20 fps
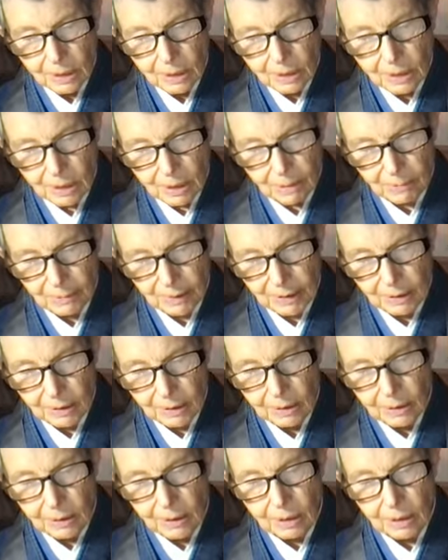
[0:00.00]
Dharma,
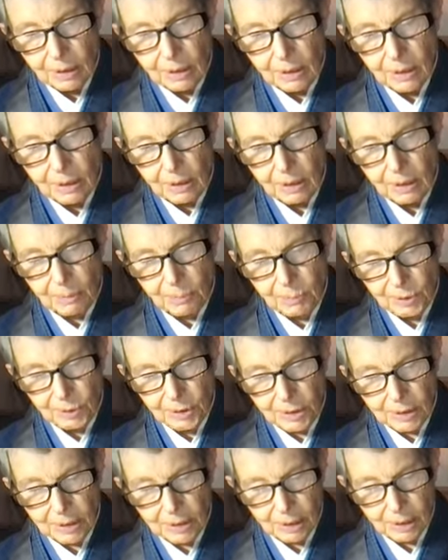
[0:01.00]
the Buddha
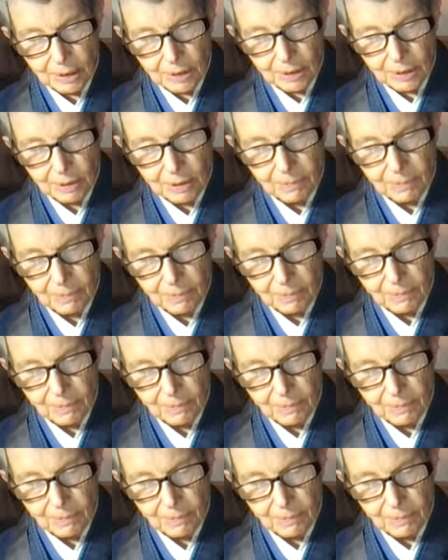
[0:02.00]
says,